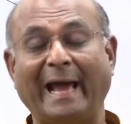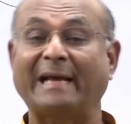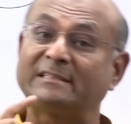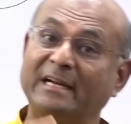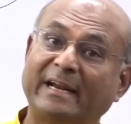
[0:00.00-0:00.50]

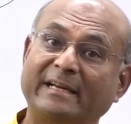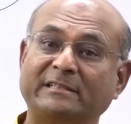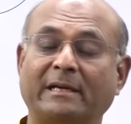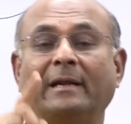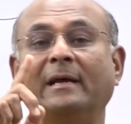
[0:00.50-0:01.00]

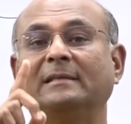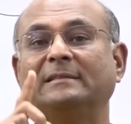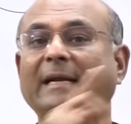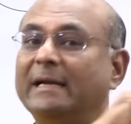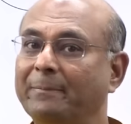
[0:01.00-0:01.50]
acceleration,
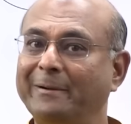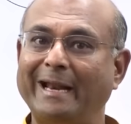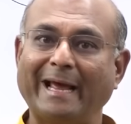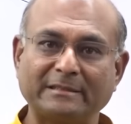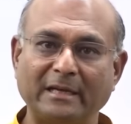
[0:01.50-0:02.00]

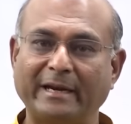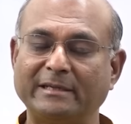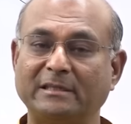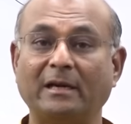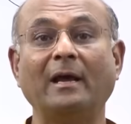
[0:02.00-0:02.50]
centripetal
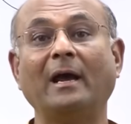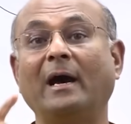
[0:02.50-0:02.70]
acceleration.